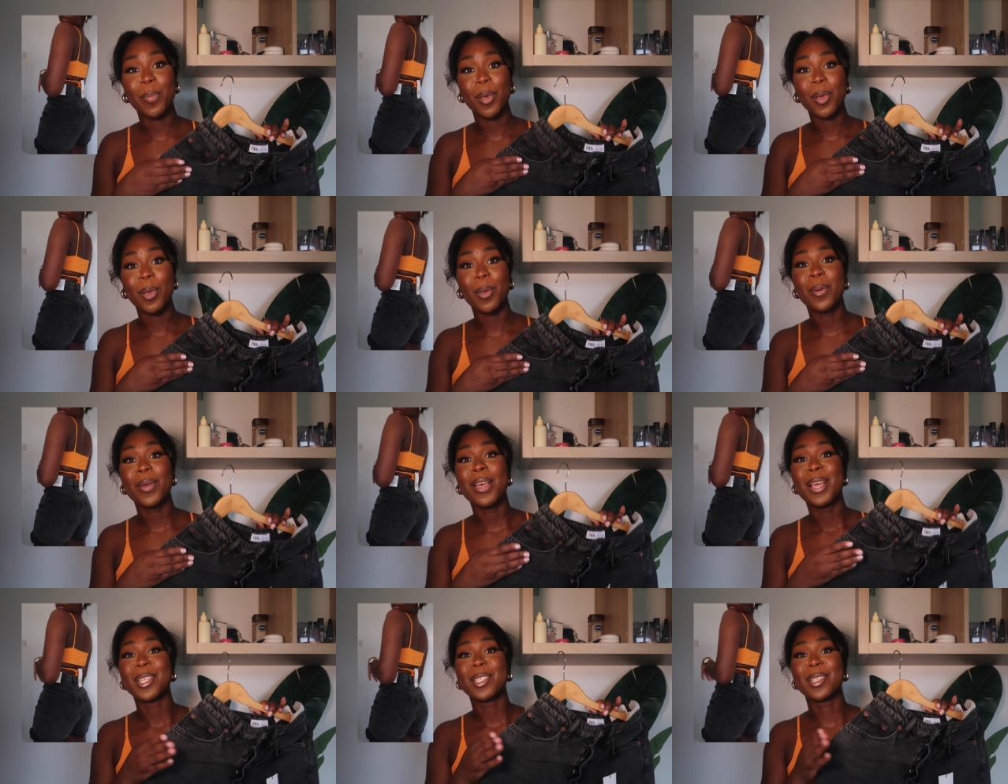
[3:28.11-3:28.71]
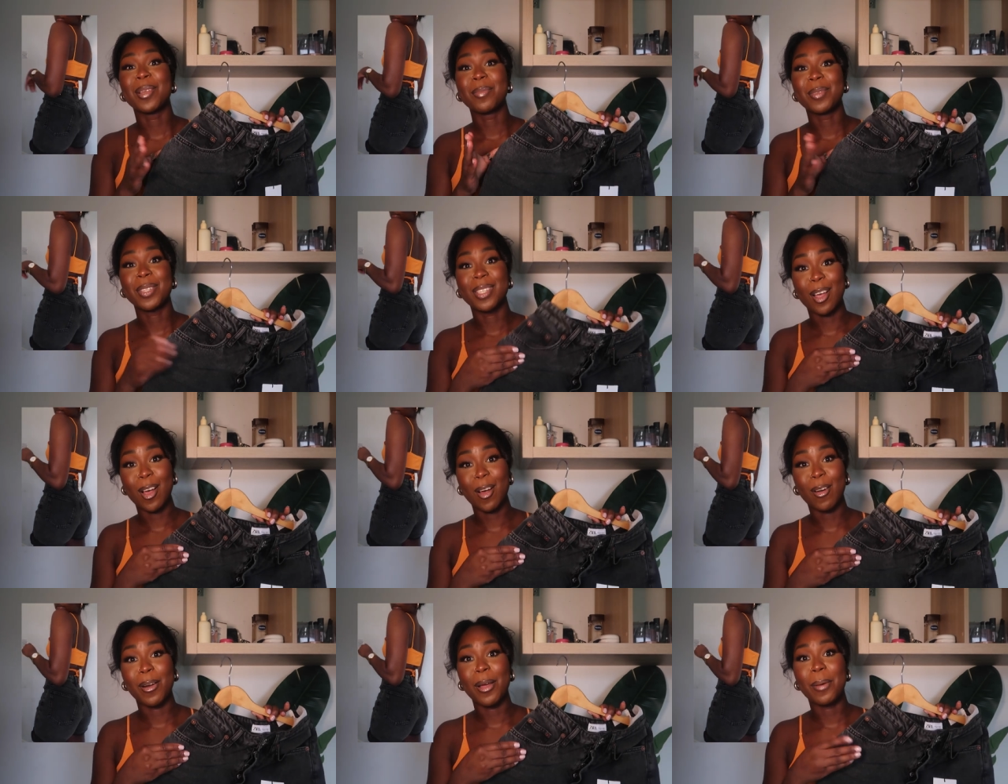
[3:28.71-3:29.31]
you some
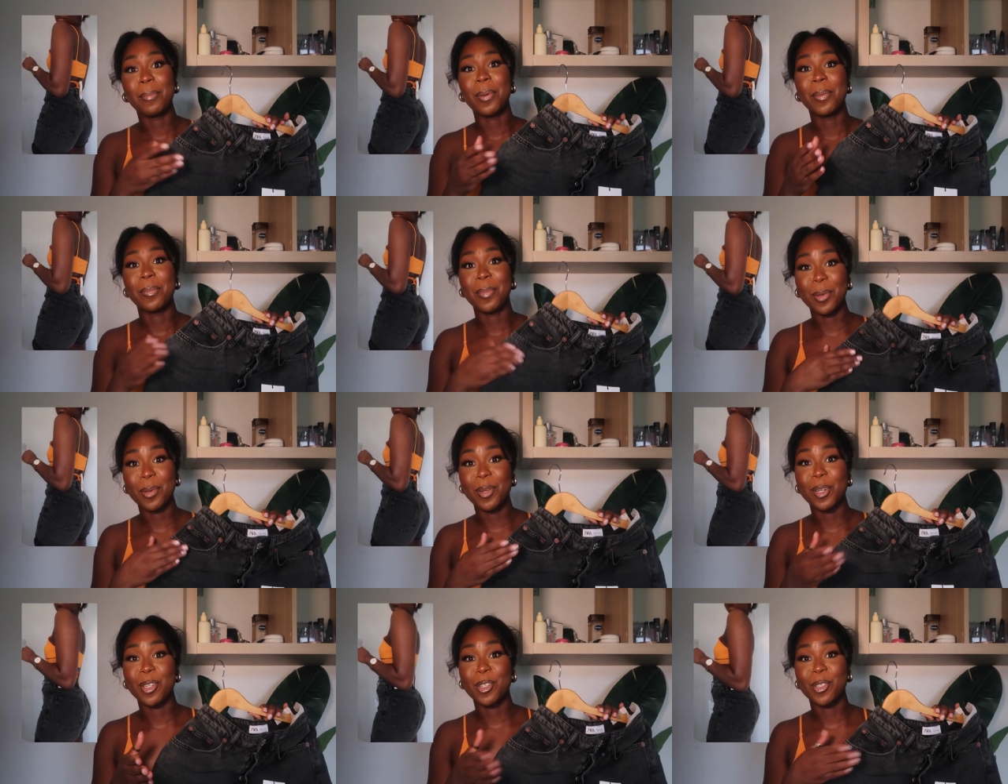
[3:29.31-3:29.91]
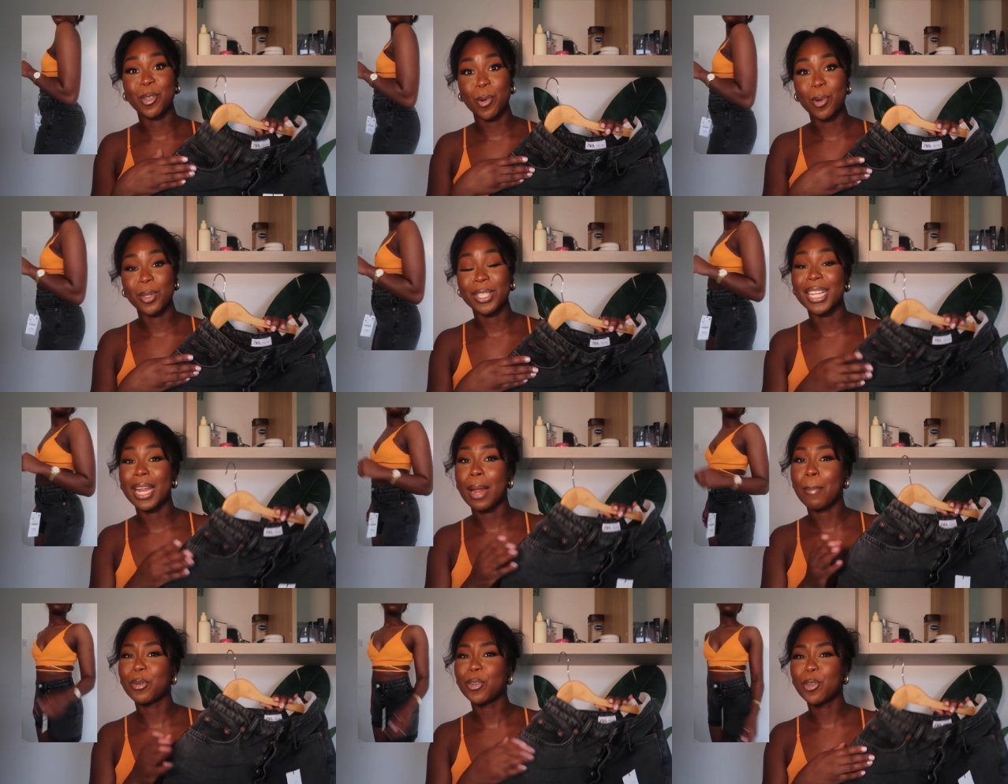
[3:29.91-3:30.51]
zara bermuda
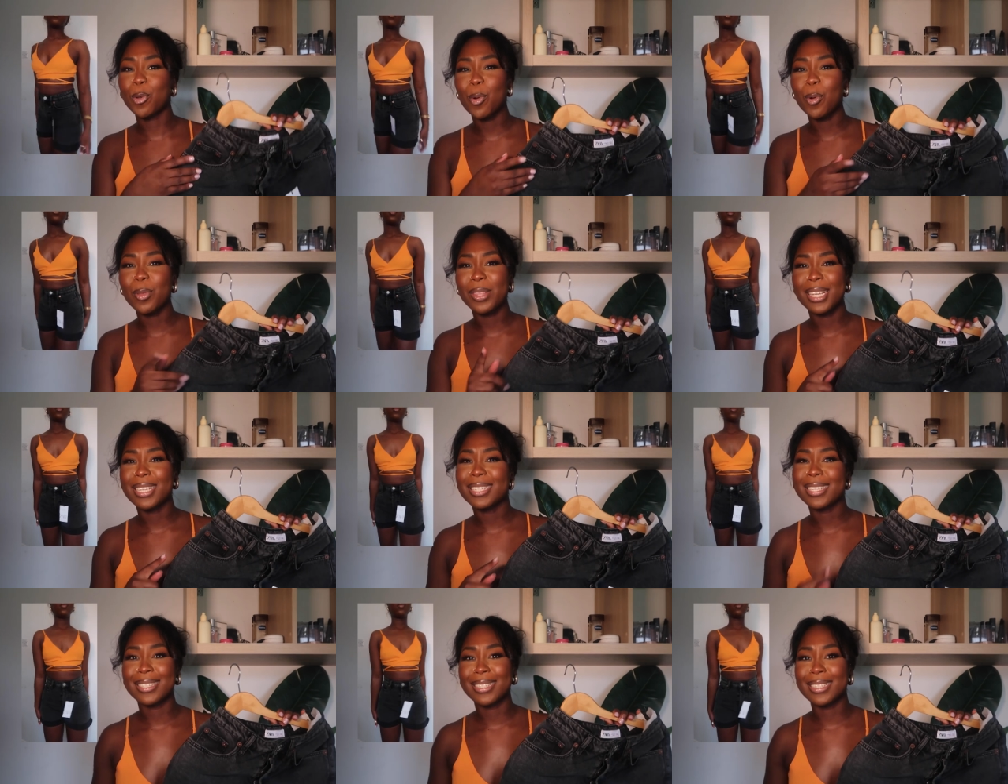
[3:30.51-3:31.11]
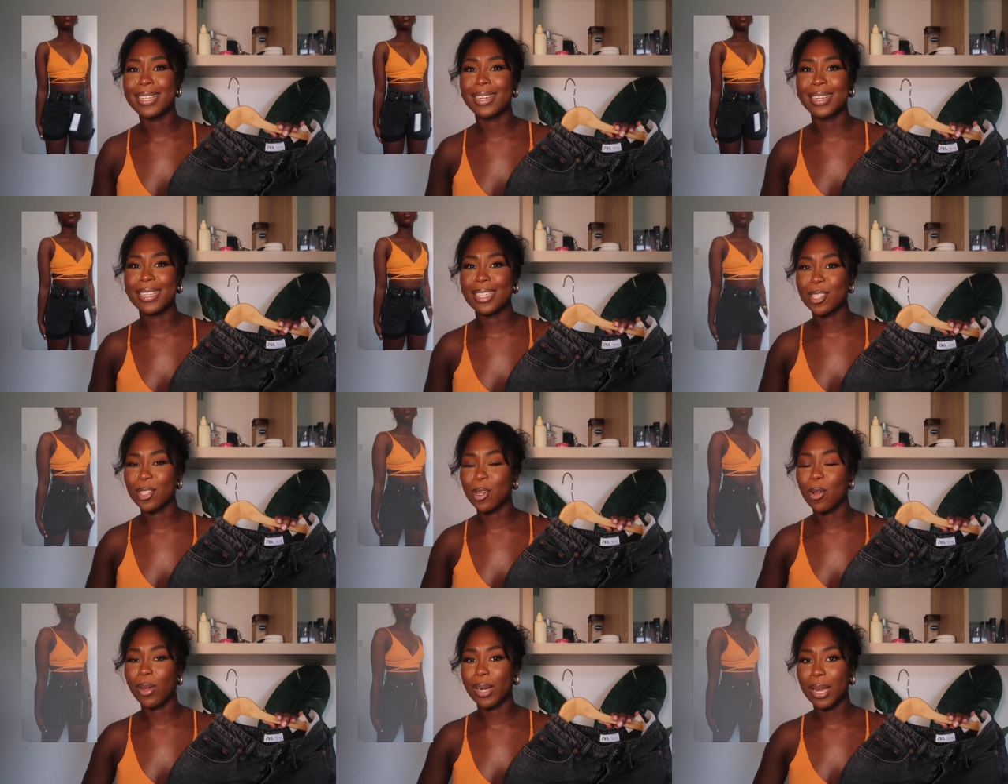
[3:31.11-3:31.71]
shorts and i'm sure these are still
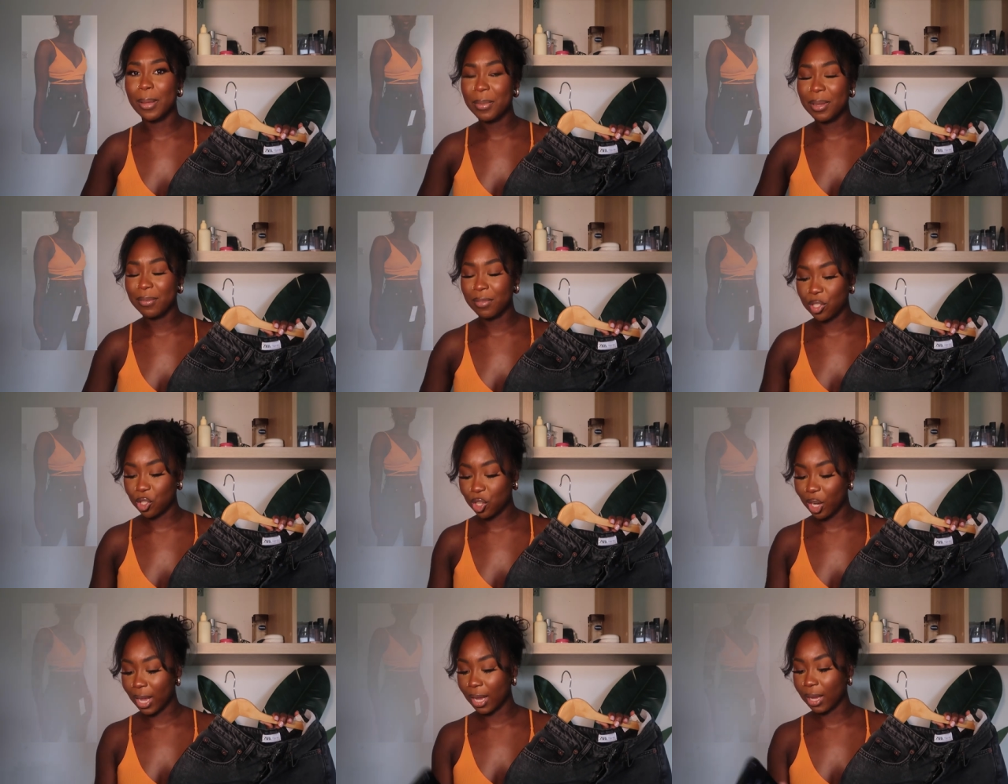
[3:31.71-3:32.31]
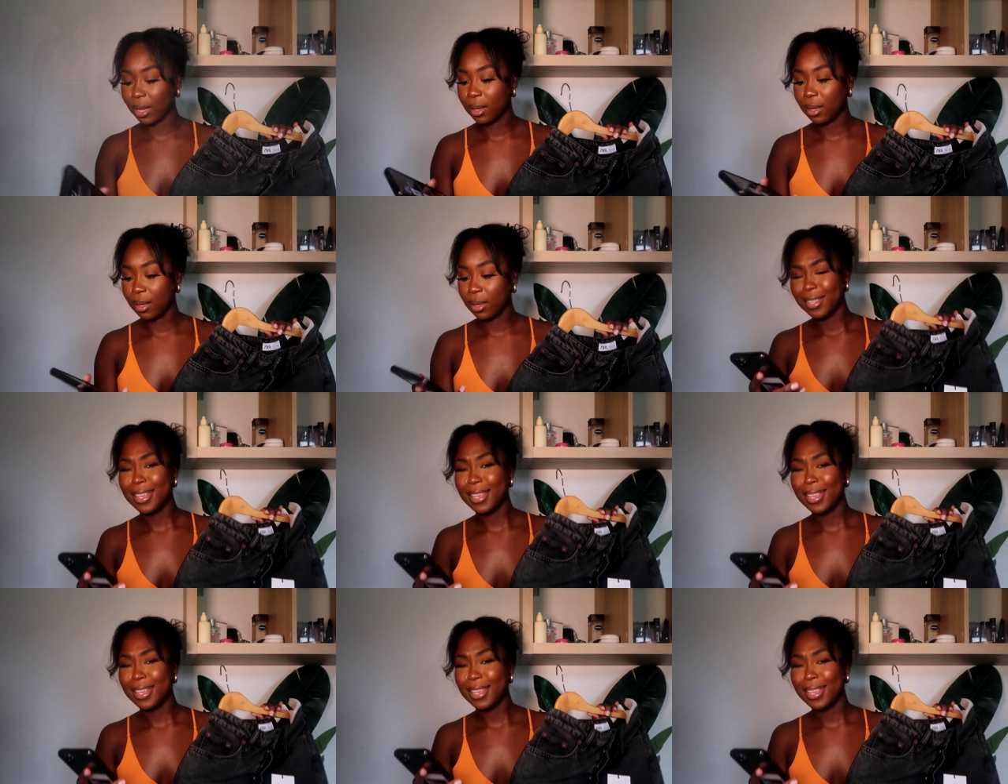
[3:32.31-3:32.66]
in stock let me even check